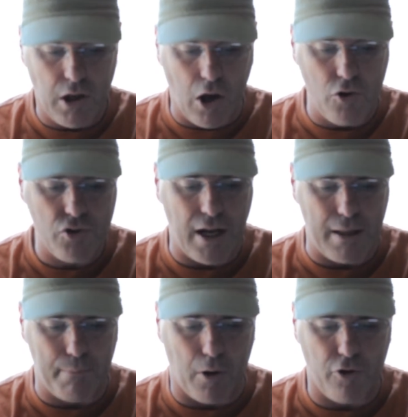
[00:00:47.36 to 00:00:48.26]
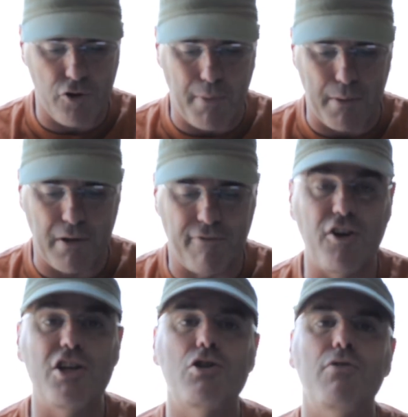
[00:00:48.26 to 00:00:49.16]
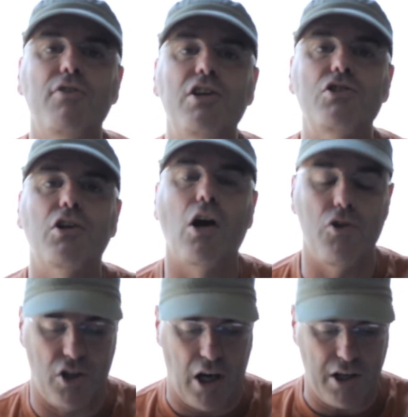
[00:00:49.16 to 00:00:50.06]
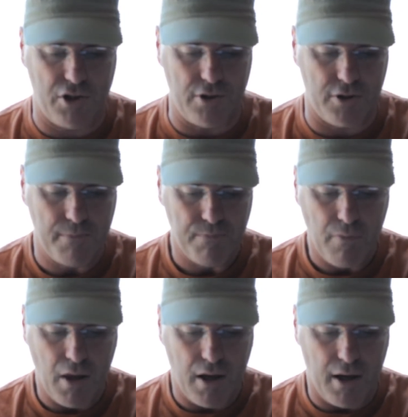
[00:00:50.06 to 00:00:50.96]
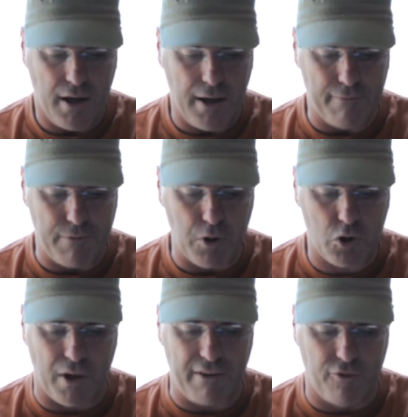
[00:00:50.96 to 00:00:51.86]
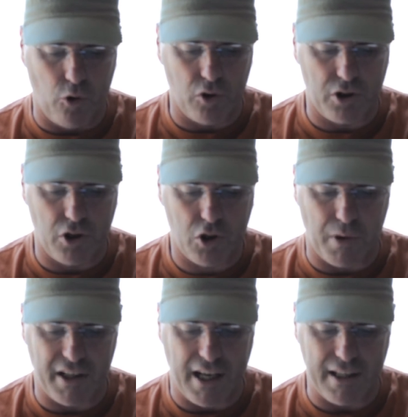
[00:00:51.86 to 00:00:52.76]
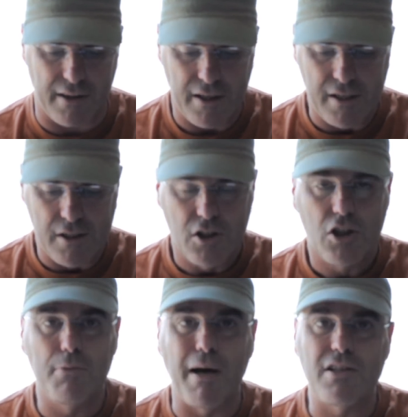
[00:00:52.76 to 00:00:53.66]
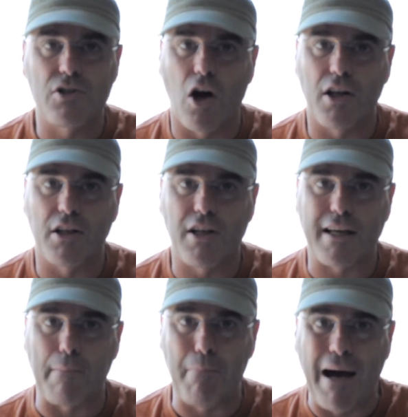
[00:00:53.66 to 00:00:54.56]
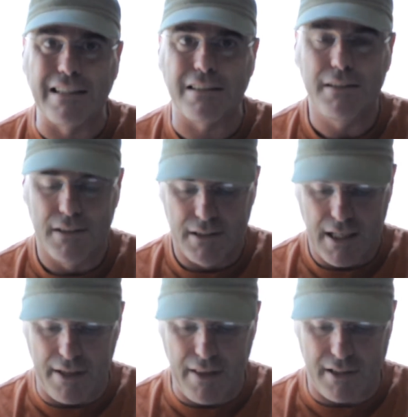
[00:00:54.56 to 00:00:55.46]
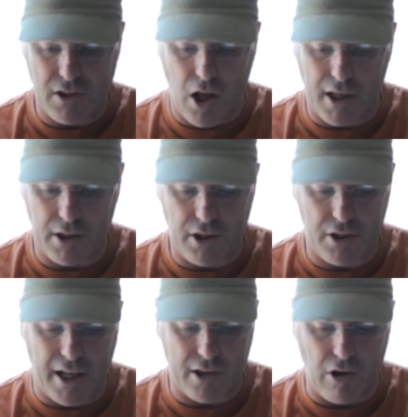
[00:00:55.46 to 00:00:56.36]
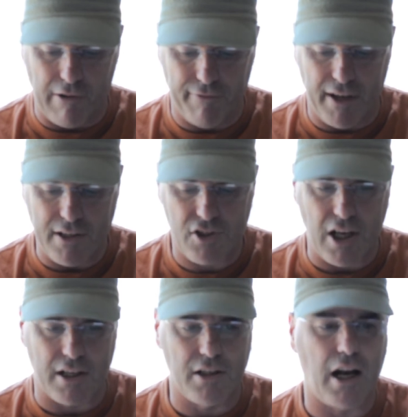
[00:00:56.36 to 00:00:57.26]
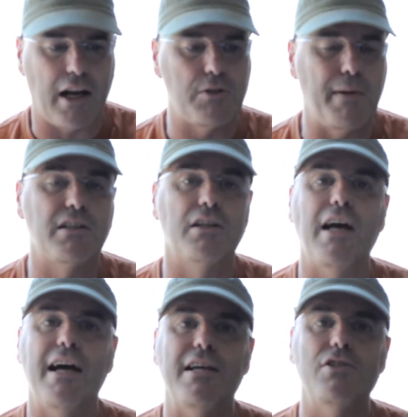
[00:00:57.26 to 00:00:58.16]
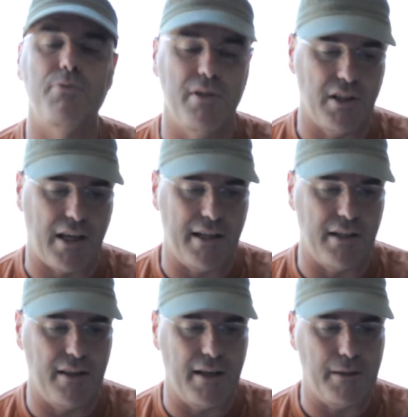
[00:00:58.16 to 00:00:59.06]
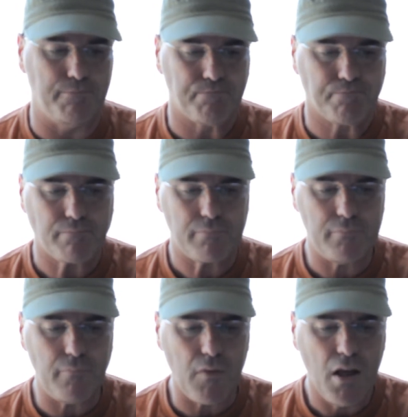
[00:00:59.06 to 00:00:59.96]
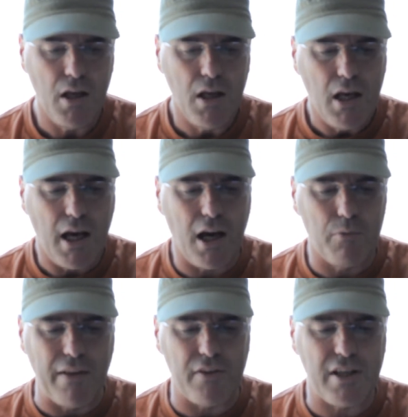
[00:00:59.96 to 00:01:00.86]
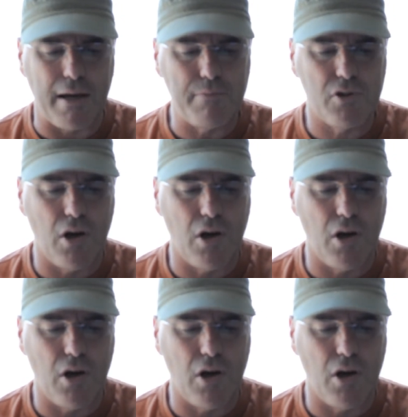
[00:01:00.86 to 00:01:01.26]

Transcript: loans and other borrowings may be a feature of these negotiations. Uh, from the 24th to the 28th, you may decide to take a punt, and that's likely to take off, and sudden and unexpected gains are indicated there. Uh, around the same